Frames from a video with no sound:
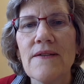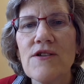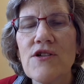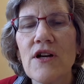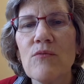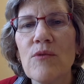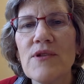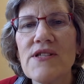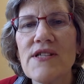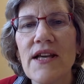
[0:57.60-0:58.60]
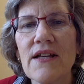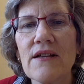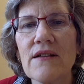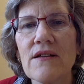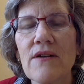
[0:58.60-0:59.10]
This young woman
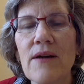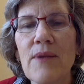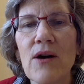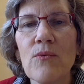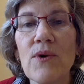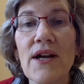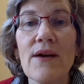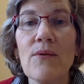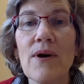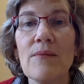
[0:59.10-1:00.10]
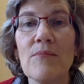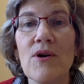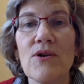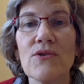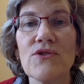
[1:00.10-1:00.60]
said, "Grandma, what I want
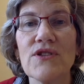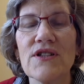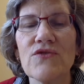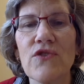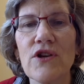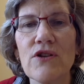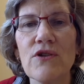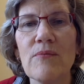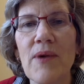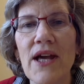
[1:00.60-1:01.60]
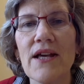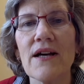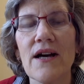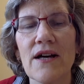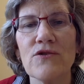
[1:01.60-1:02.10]
most is for you to make a
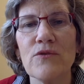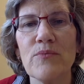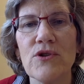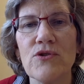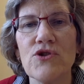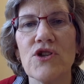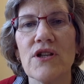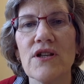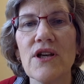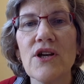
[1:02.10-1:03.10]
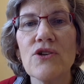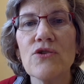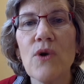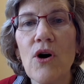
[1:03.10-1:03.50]
contribution to a